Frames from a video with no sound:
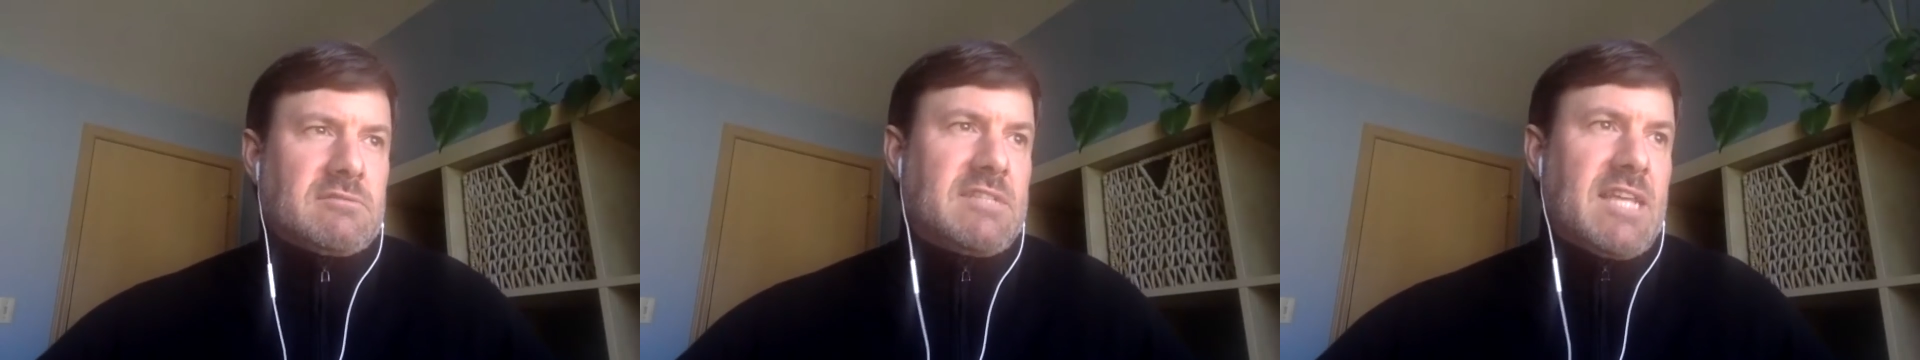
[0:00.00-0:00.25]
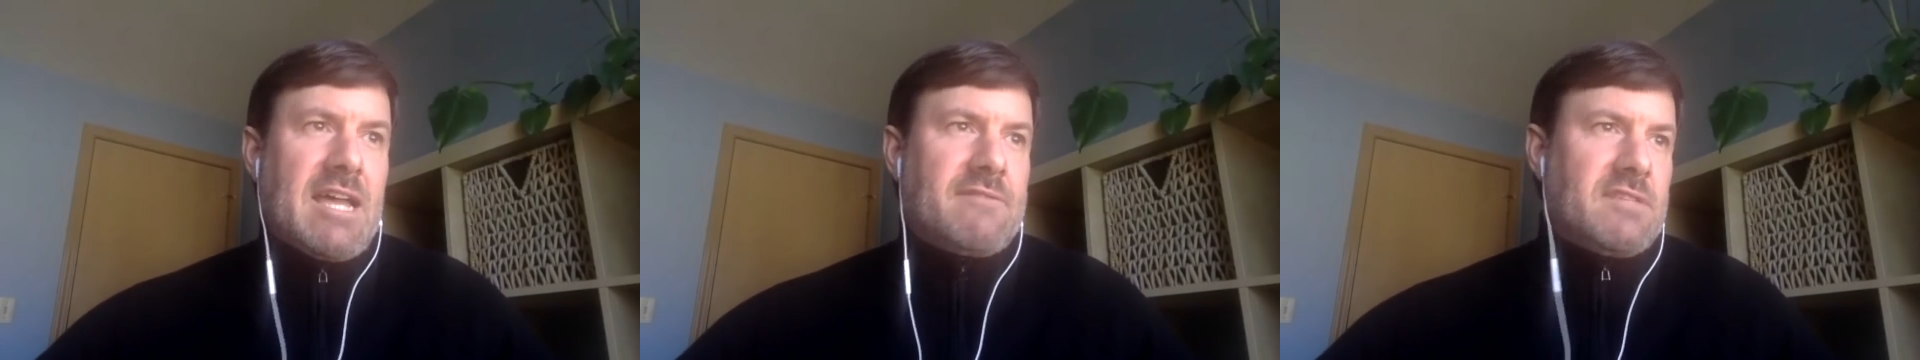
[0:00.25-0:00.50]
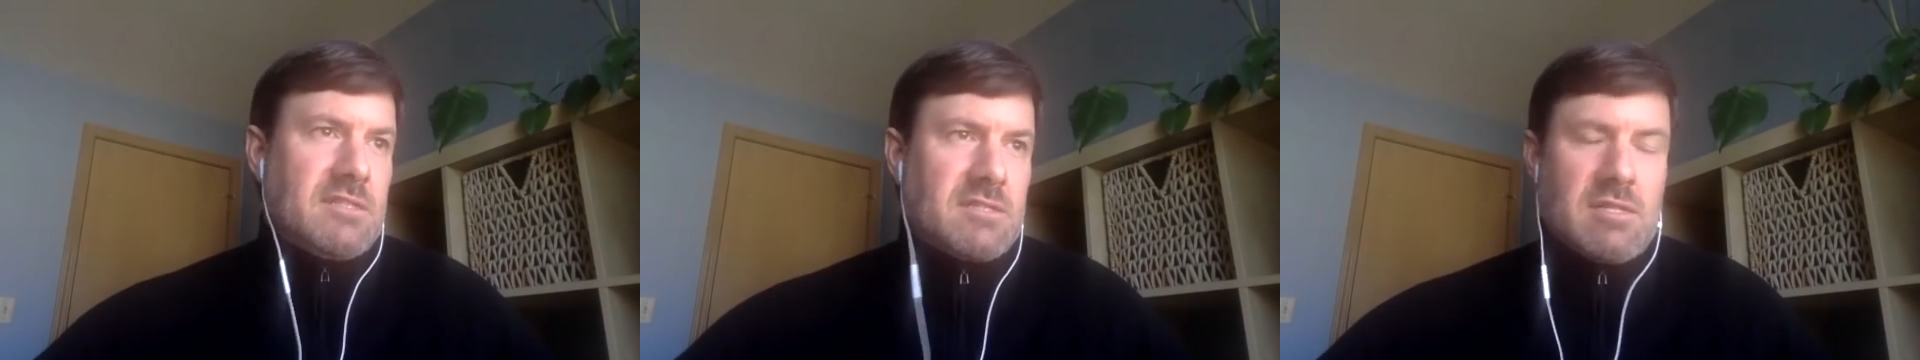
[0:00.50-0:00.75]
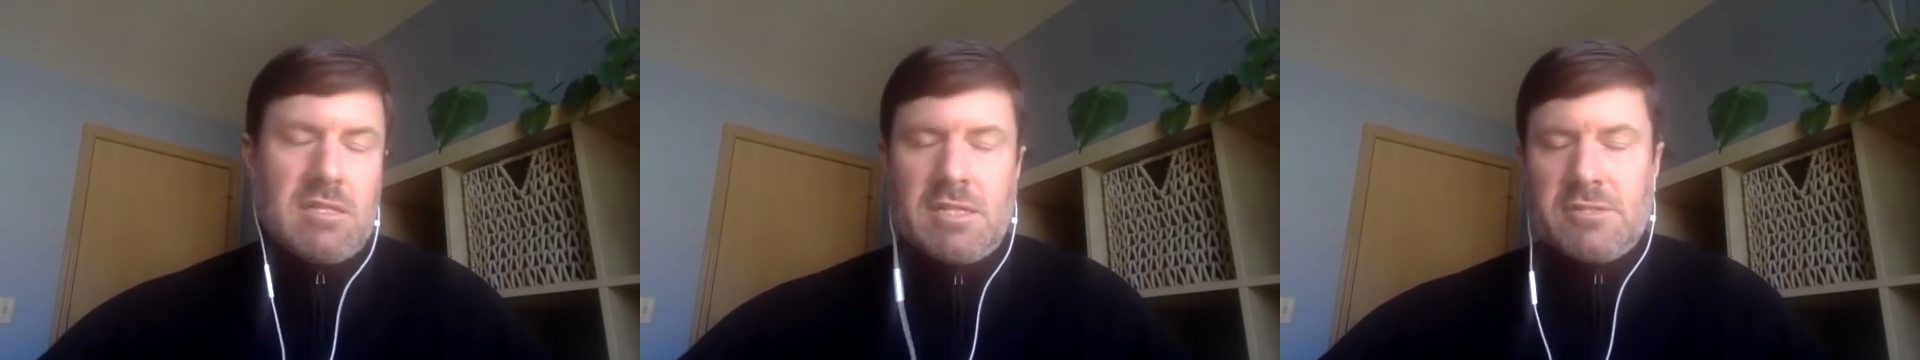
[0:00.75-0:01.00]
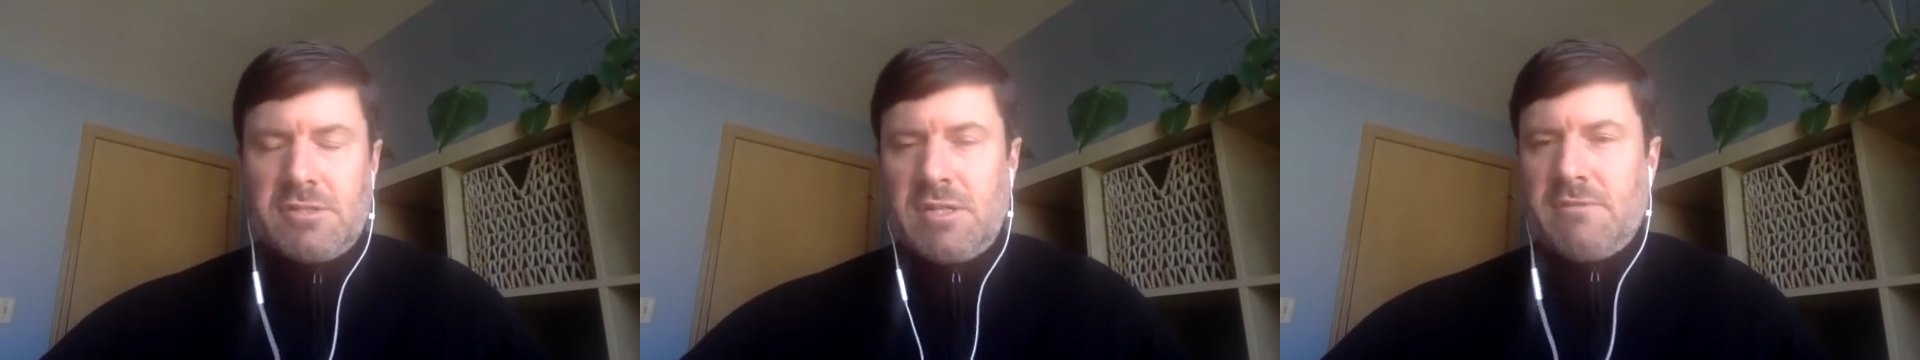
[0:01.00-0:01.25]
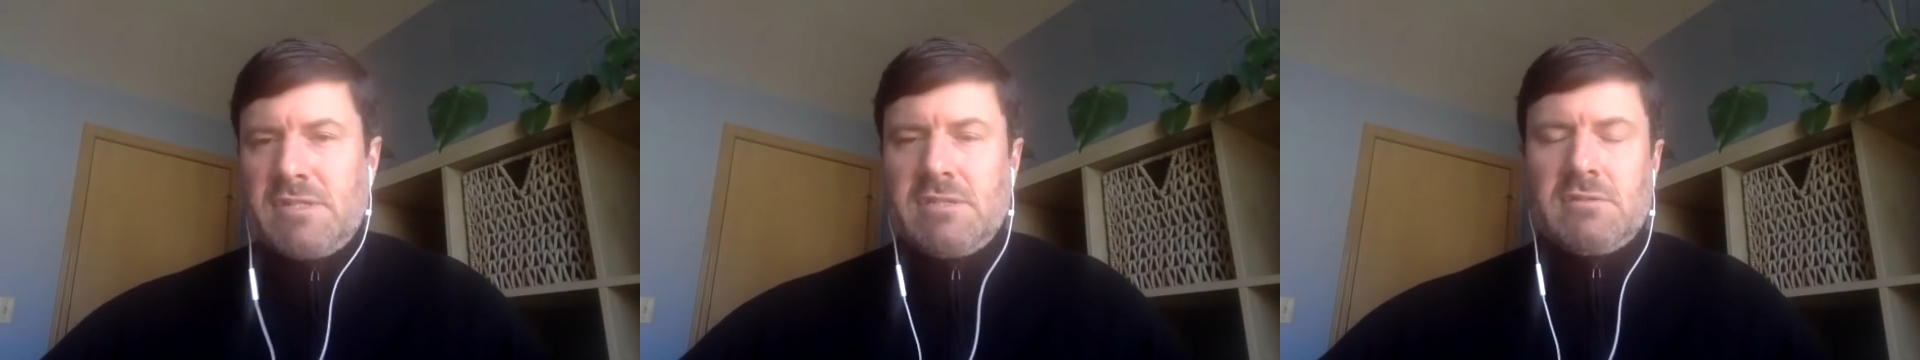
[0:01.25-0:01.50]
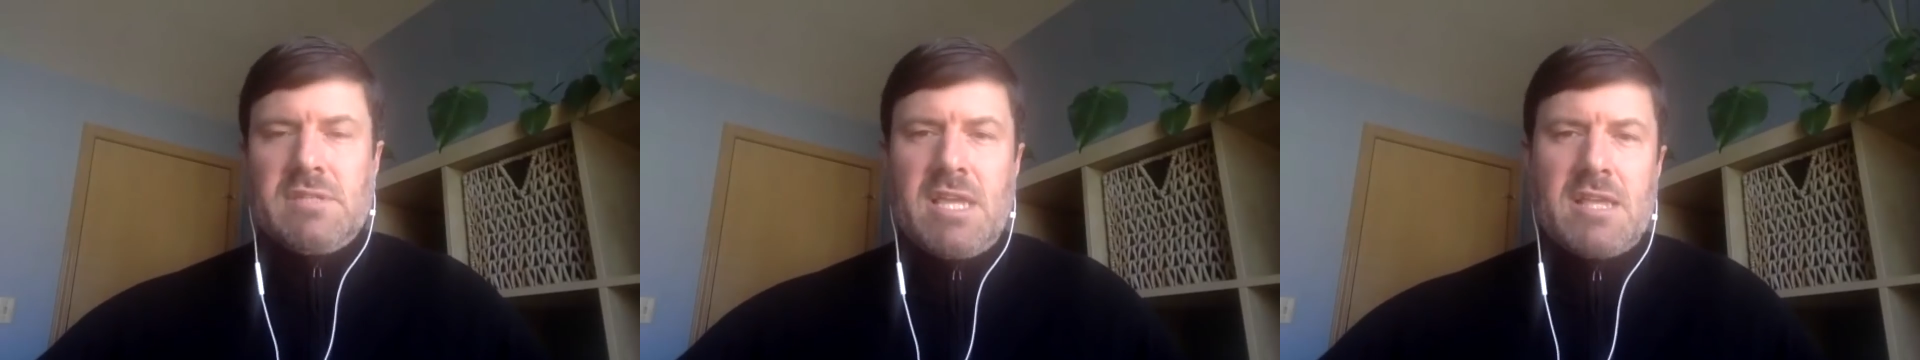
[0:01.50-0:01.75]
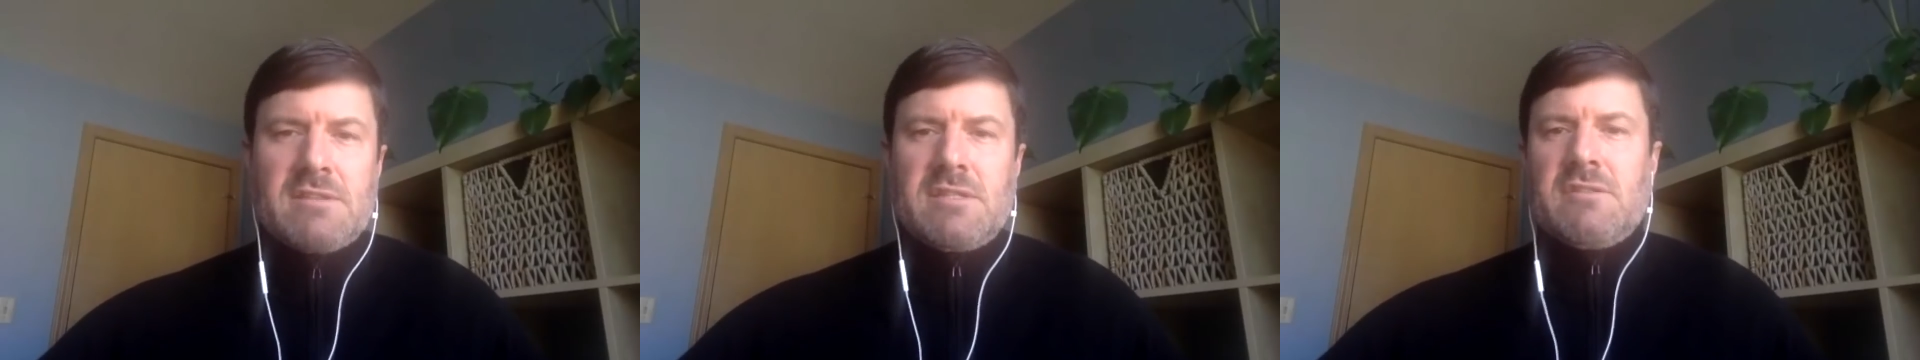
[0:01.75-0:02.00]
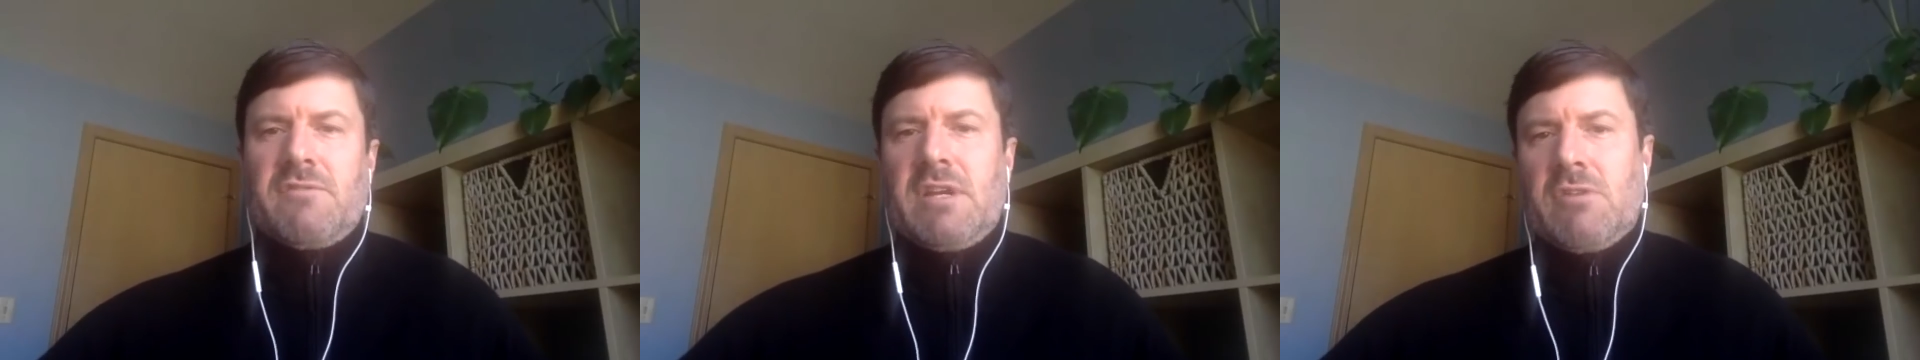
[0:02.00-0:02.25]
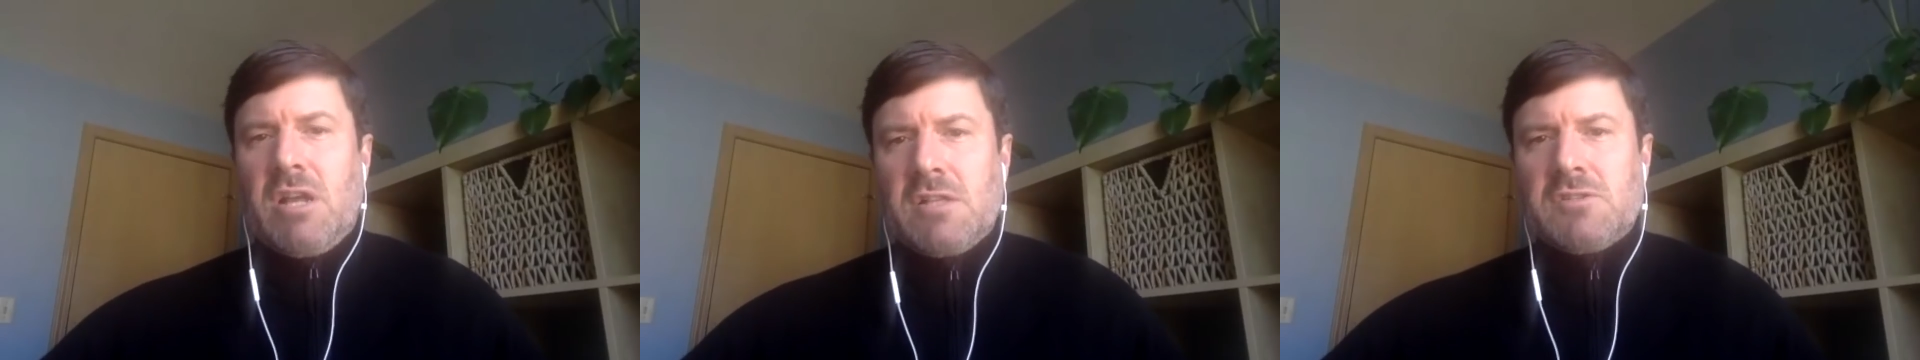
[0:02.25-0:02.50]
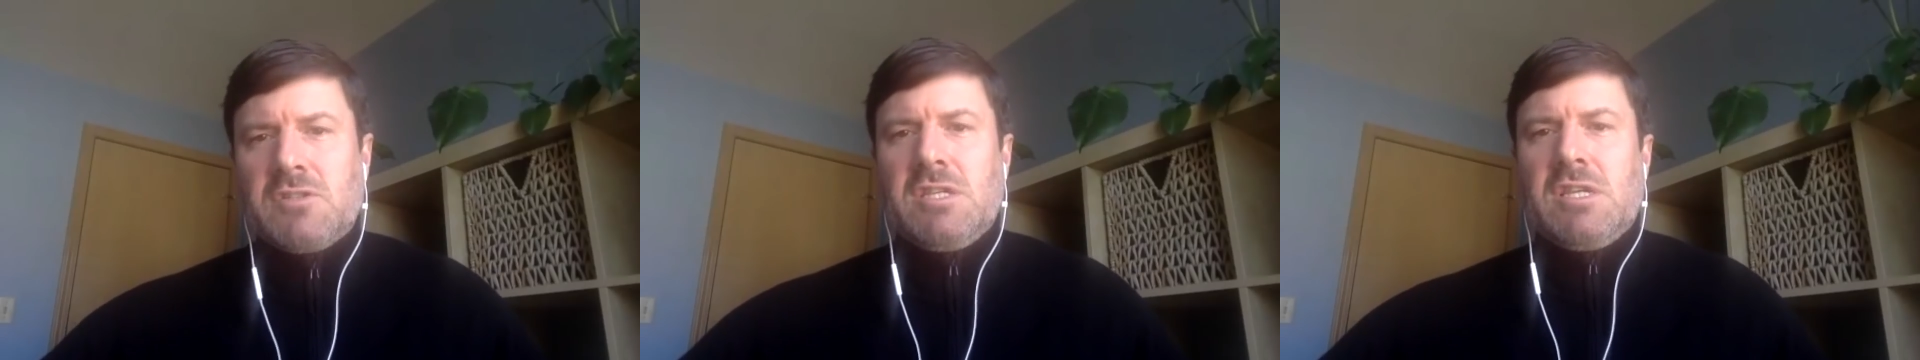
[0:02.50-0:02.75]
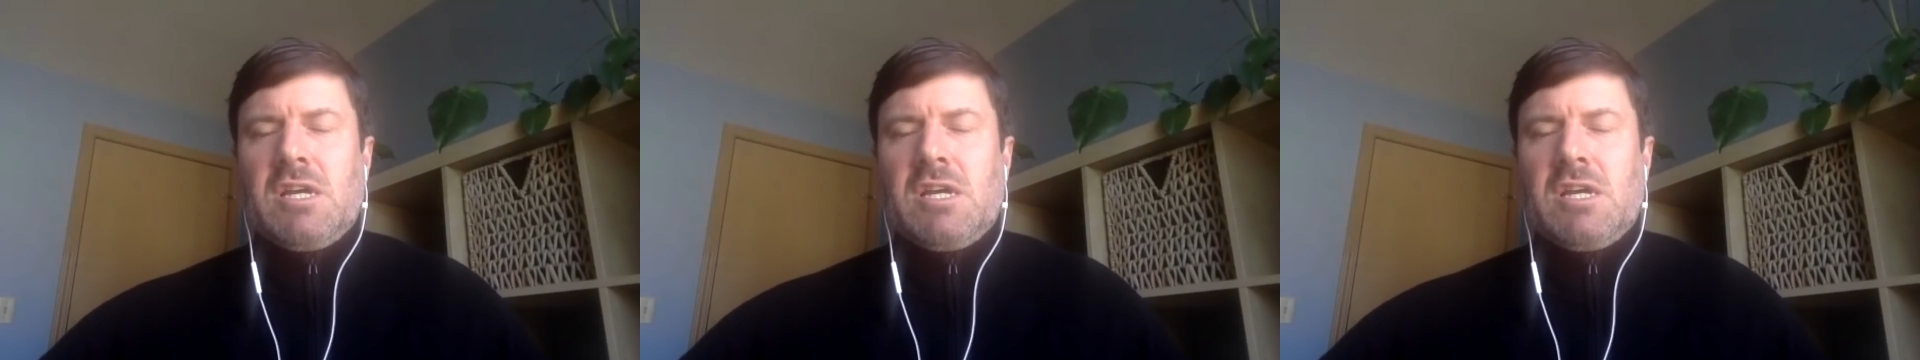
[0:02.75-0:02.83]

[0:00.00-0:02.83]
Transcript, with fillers: dives into the literature every single day, is into virology,